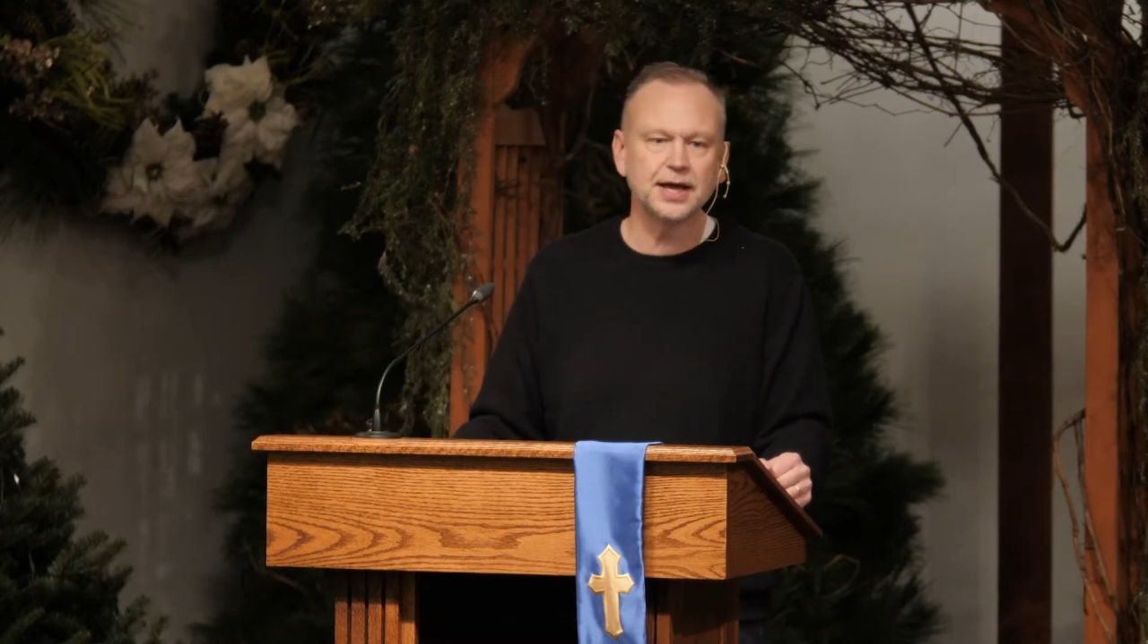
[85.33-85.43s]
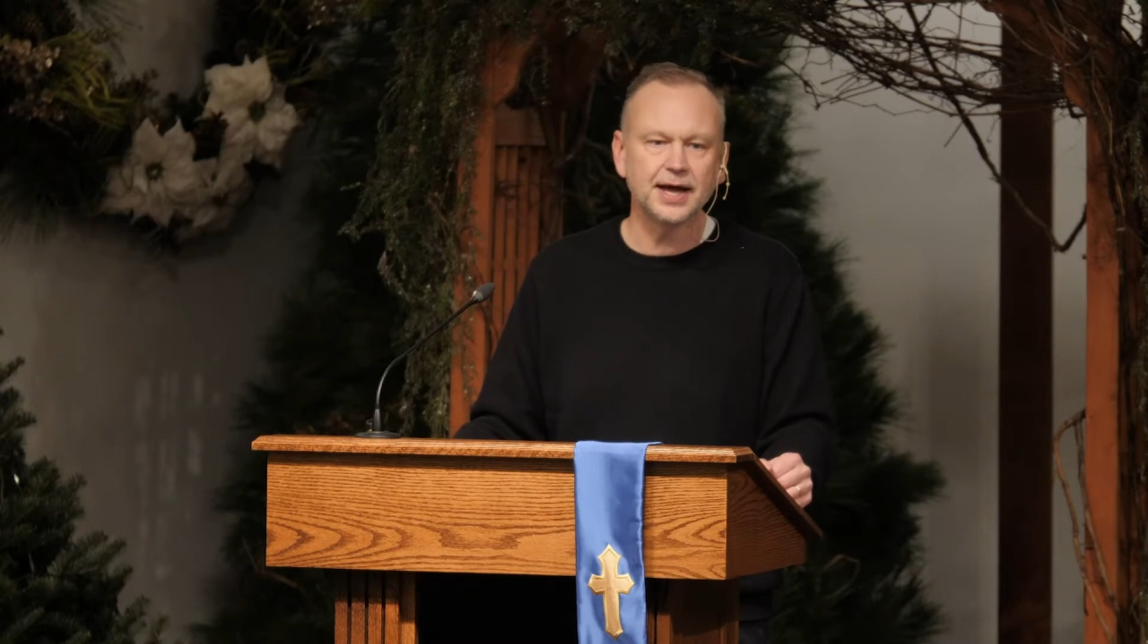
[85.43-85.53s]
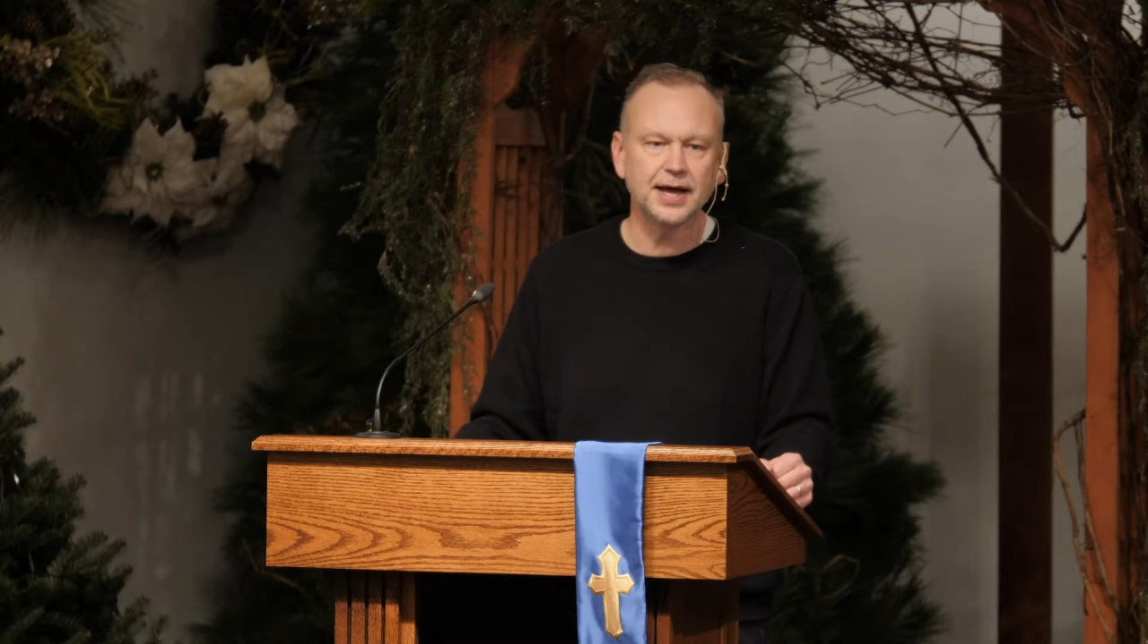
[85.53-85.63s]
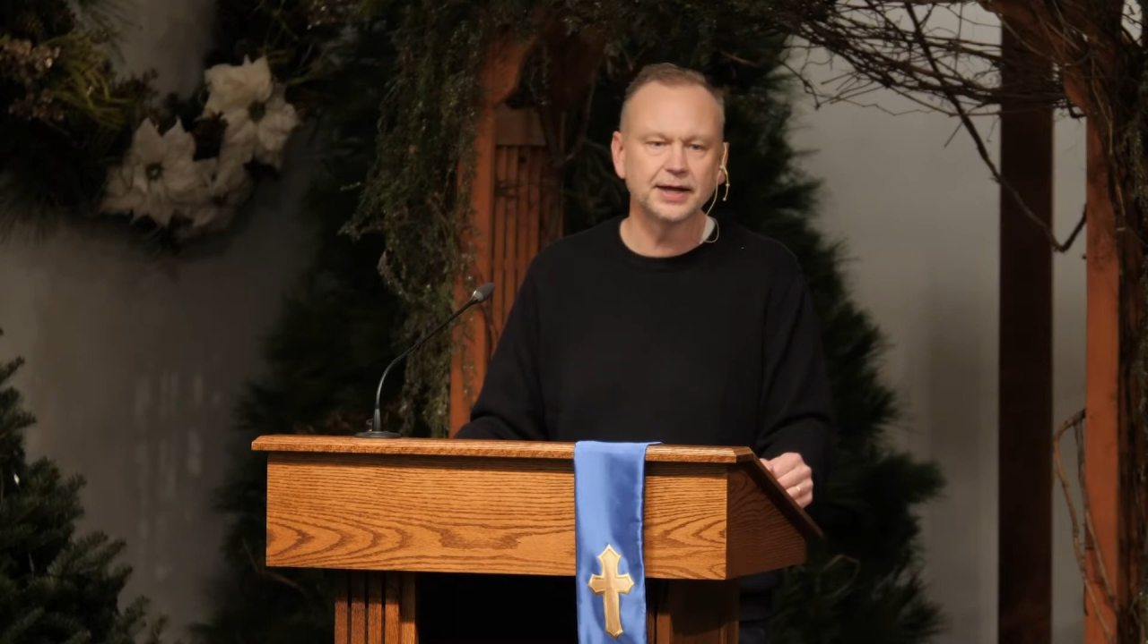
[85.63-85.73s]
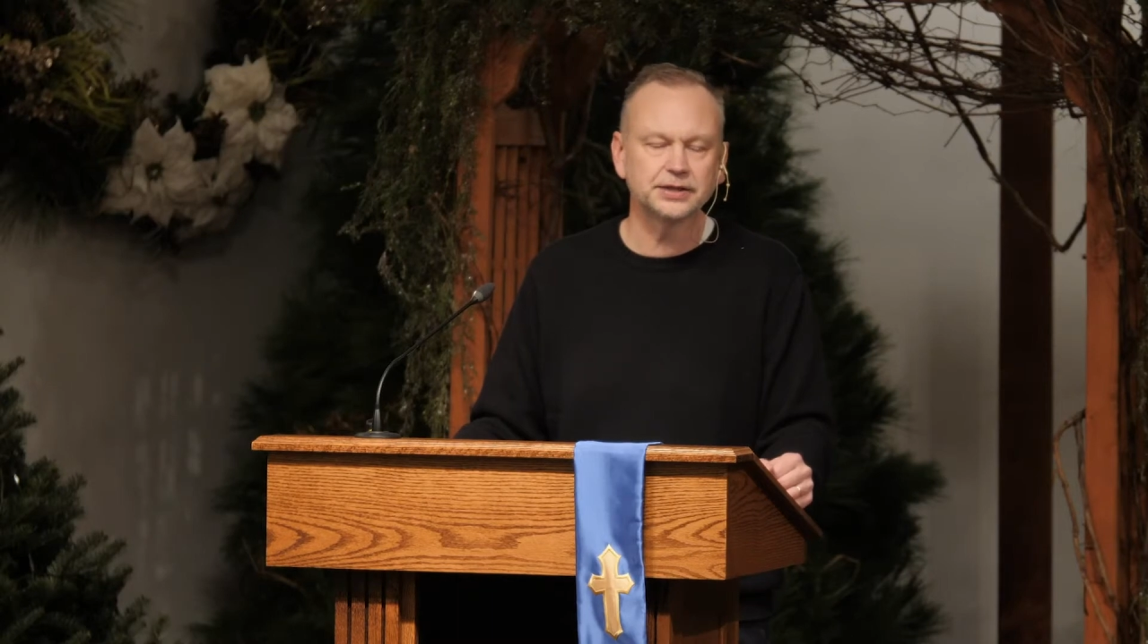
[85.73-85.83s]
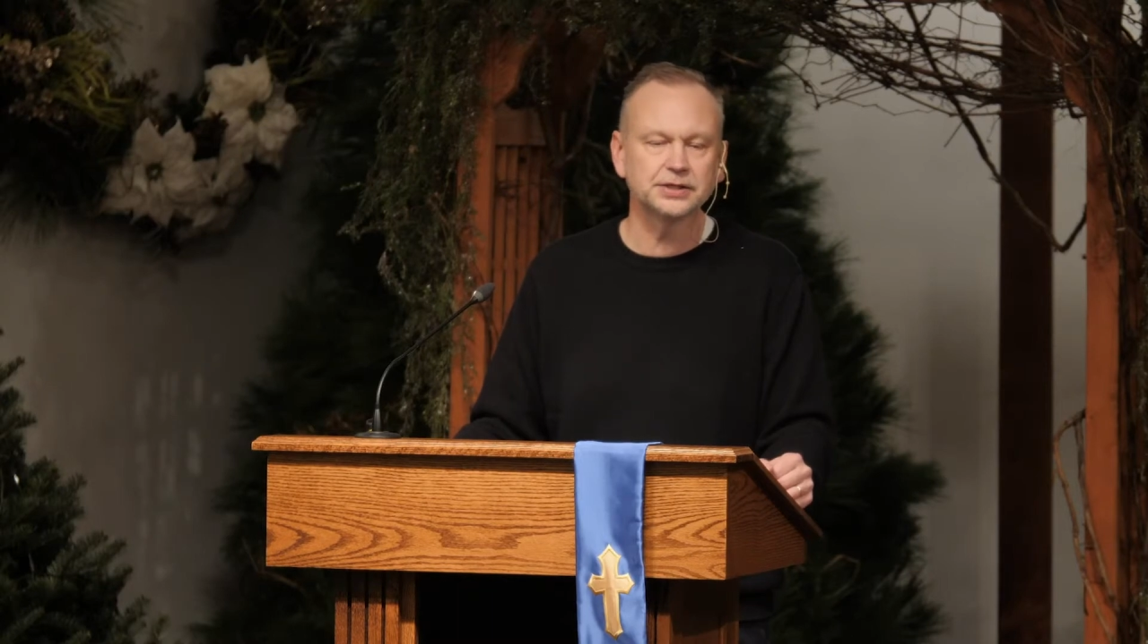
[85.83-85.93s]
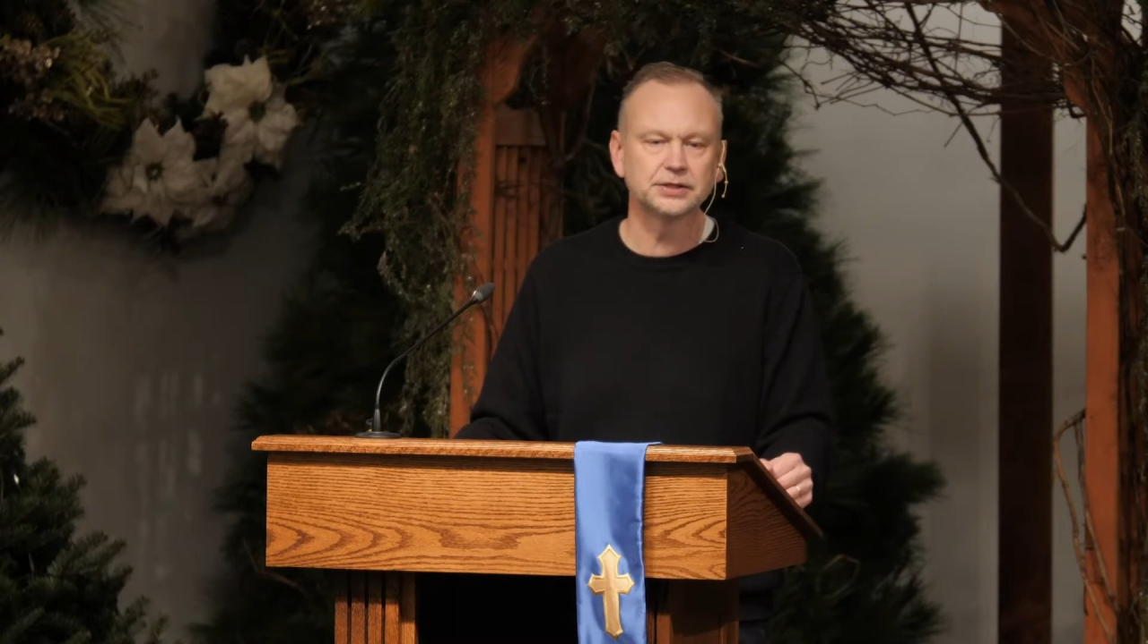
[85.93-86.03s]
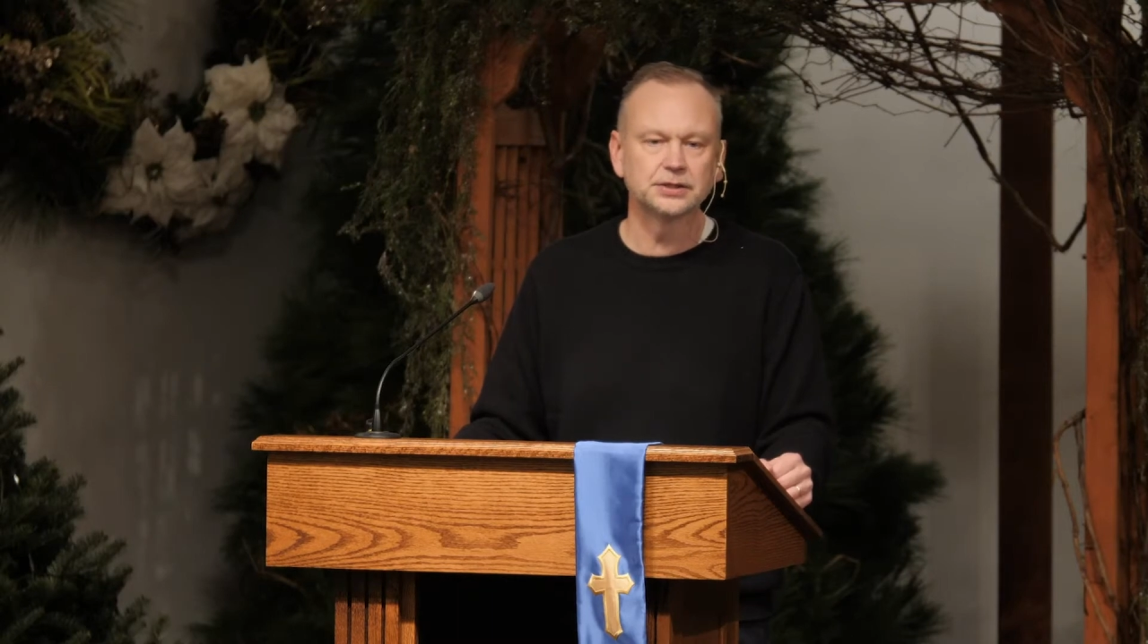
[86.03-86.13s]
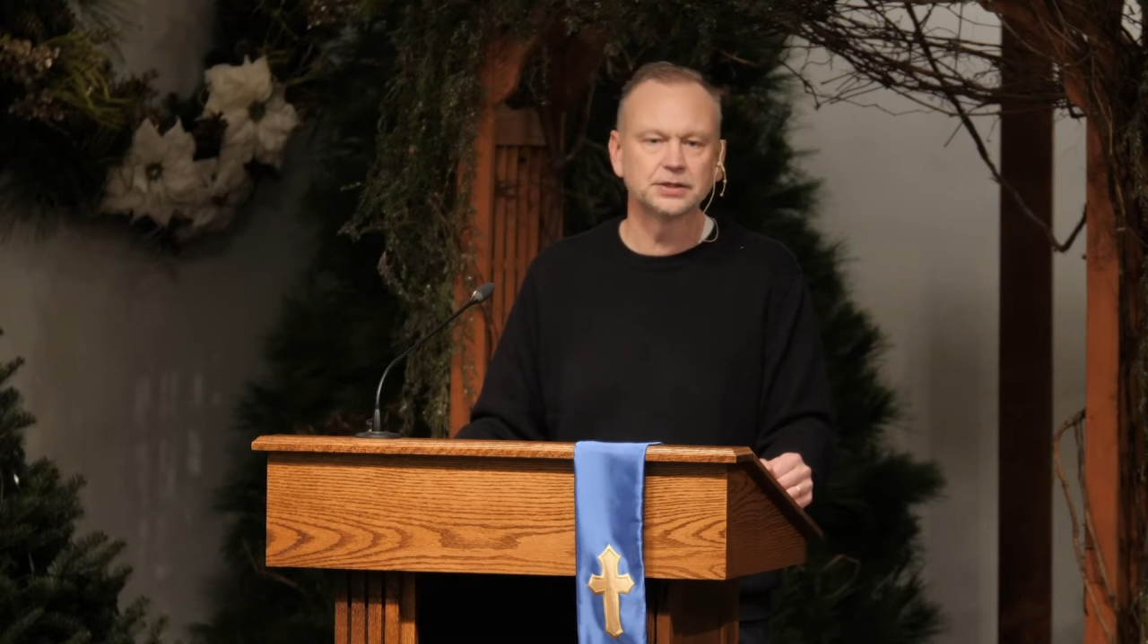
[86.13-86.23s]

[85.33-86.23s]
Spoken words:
at